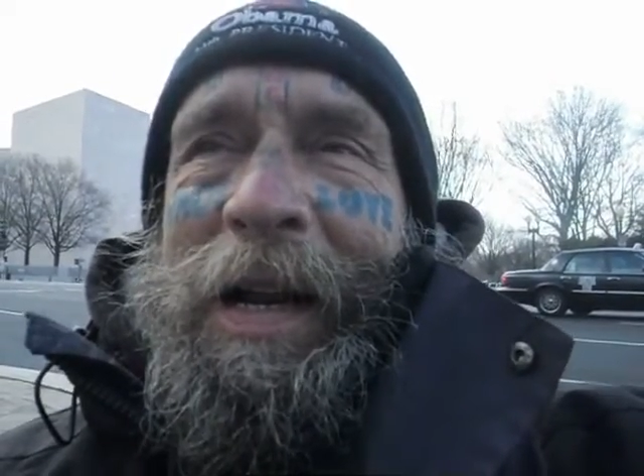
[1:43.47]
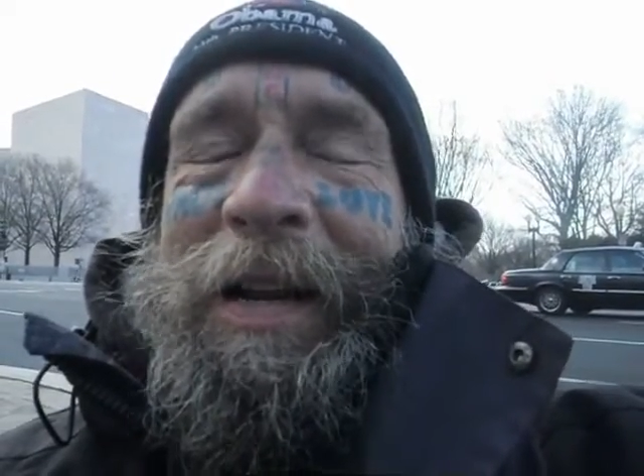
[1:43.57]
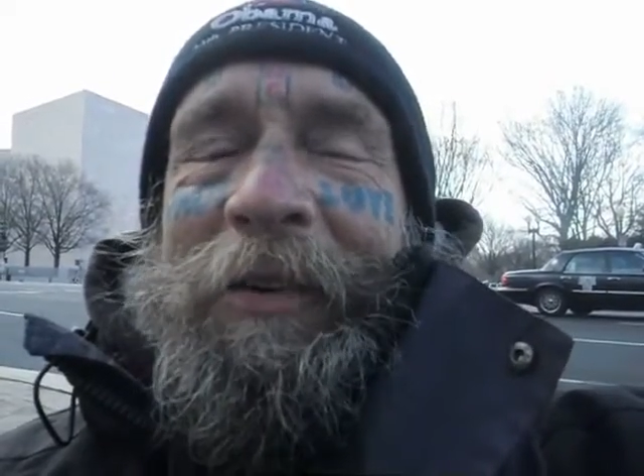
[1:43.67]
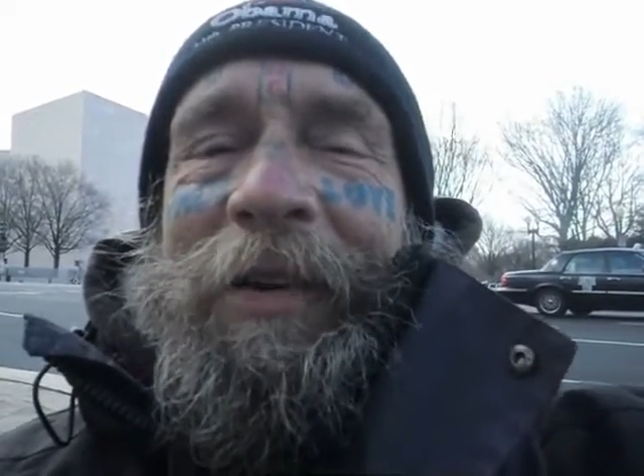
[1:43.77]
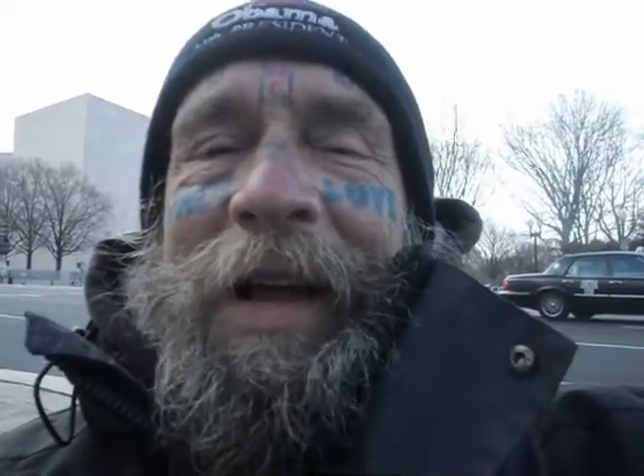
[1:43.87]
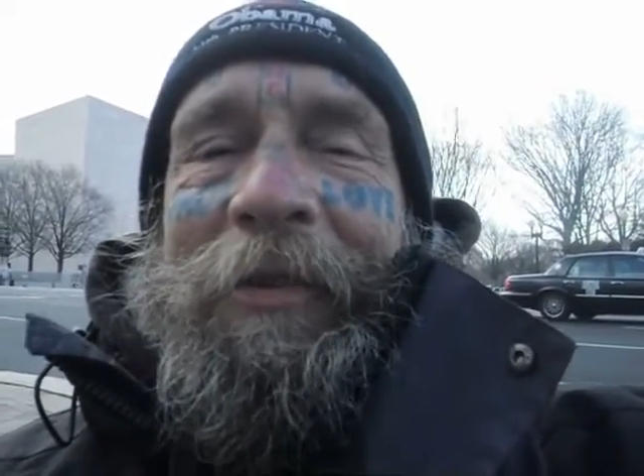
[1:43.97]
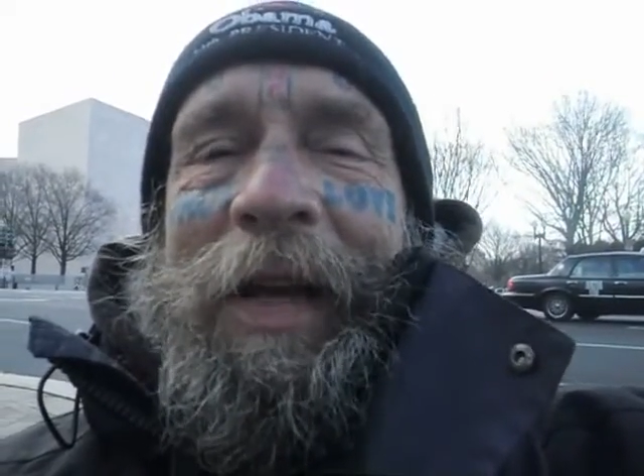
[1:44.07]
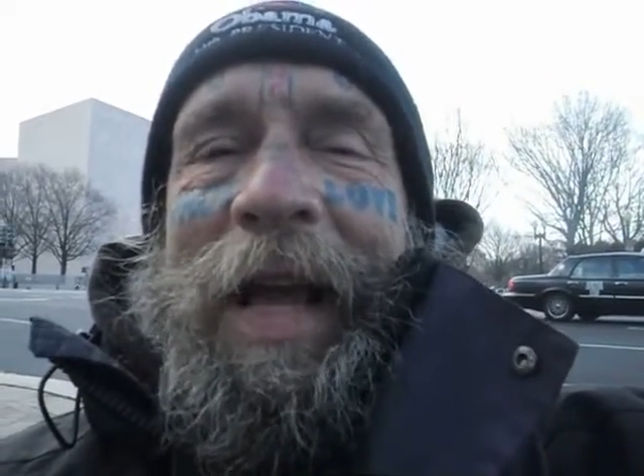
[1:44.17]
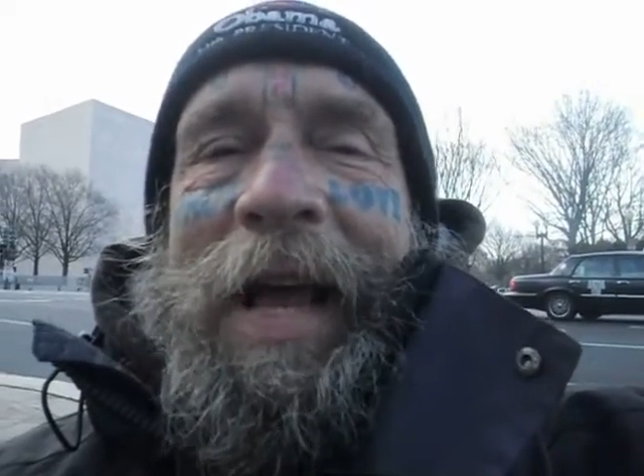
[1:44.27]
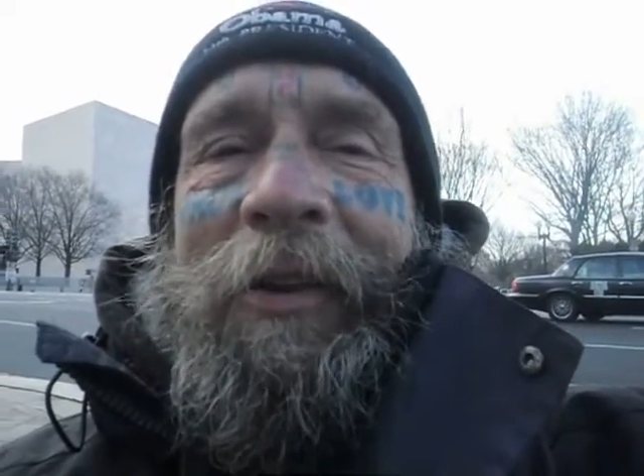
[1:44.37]
it's not the
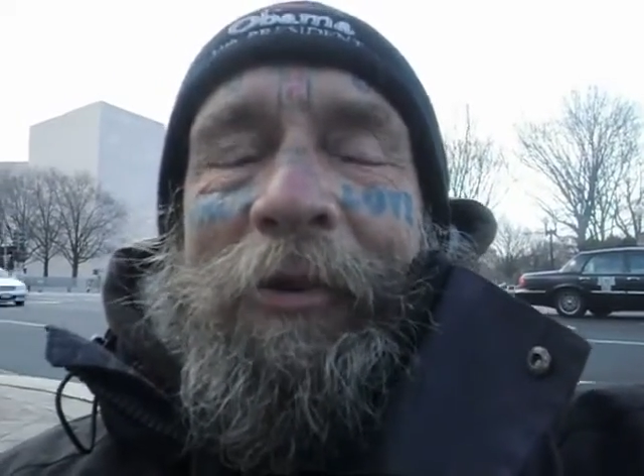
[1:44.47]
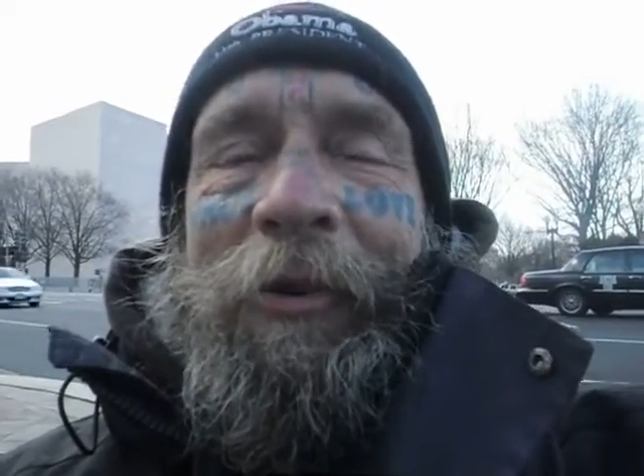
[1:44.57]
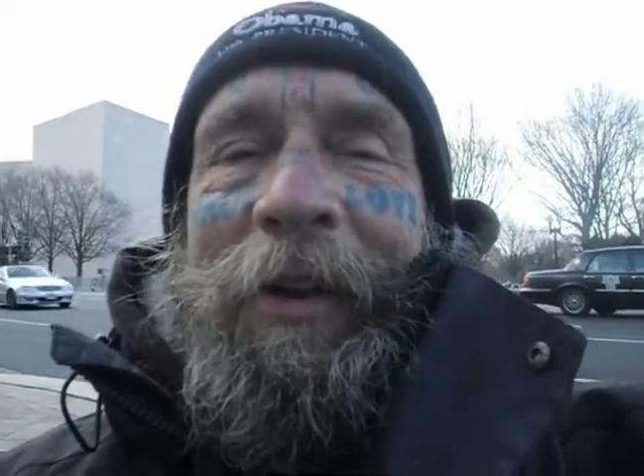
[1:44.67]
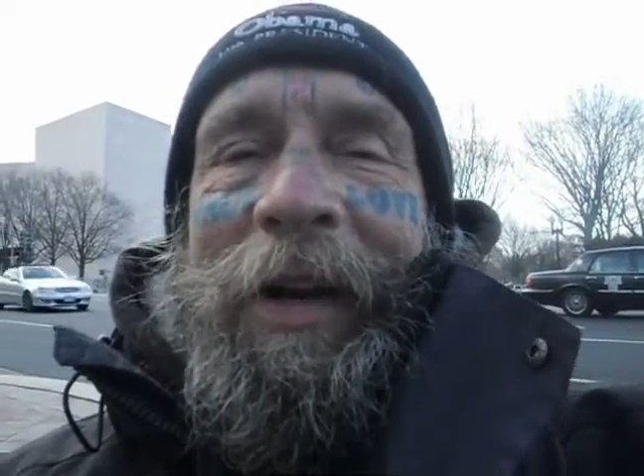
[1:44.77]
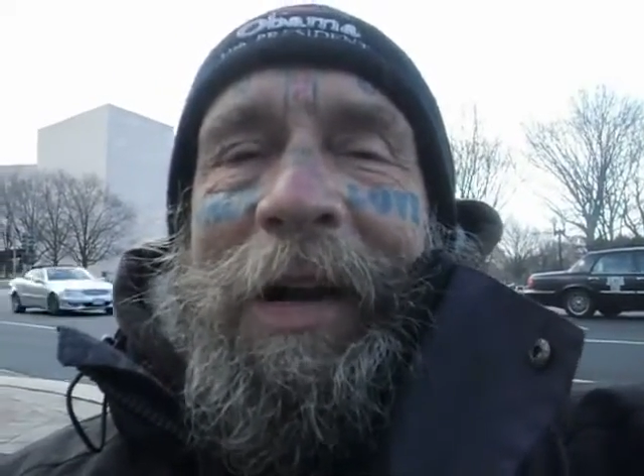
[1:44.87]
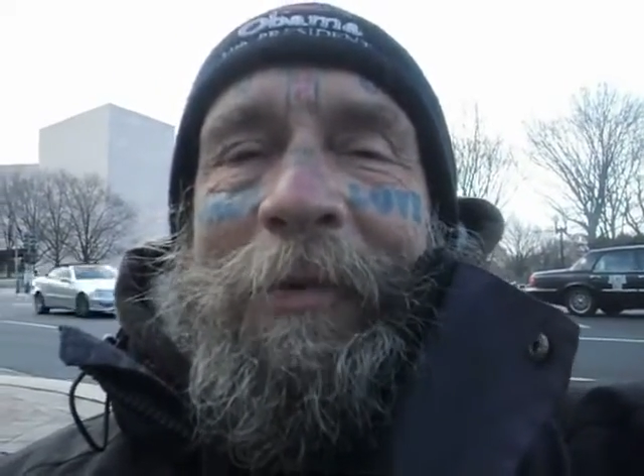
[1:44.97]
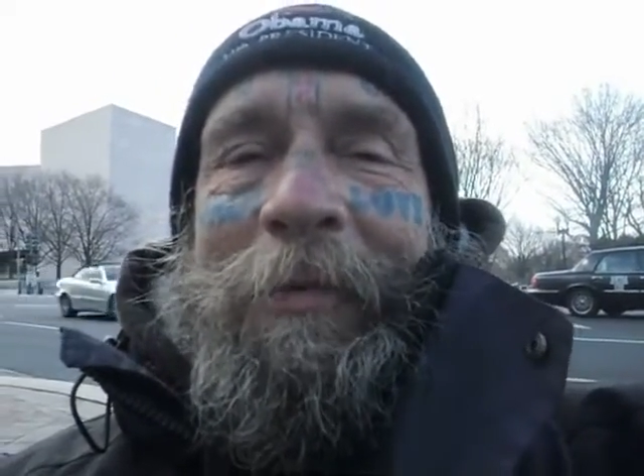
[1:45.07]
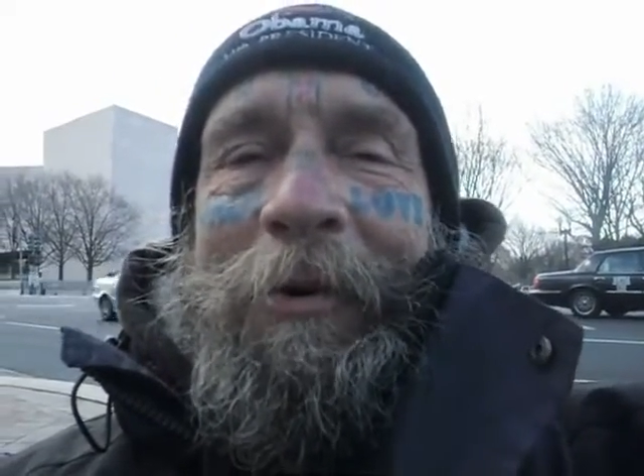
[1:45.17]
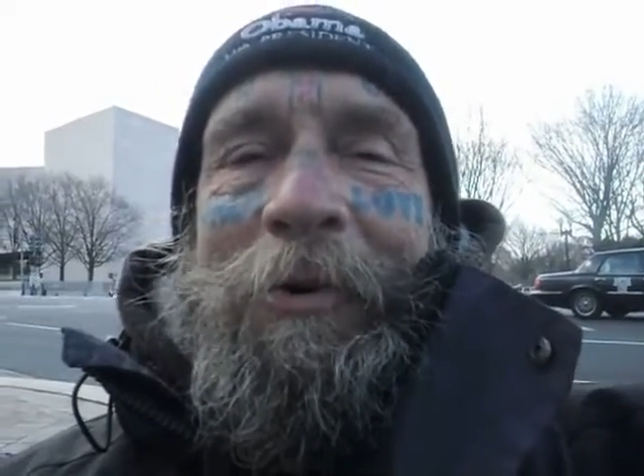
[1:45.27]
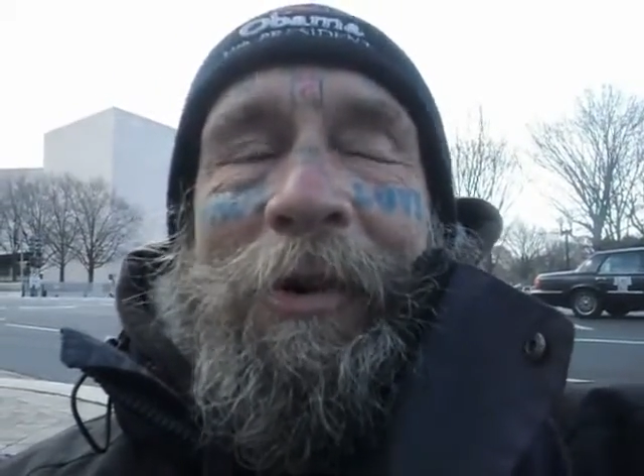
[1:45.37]
cancer that I'm
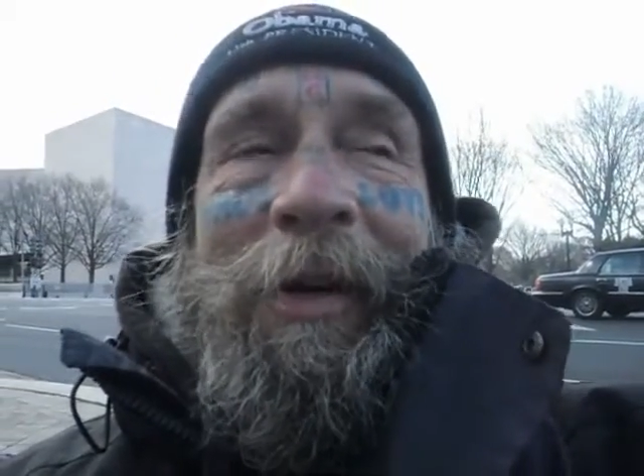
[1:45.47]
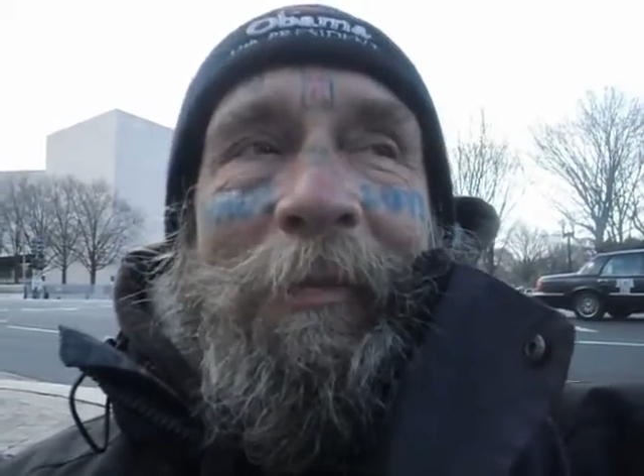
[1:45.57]
emotional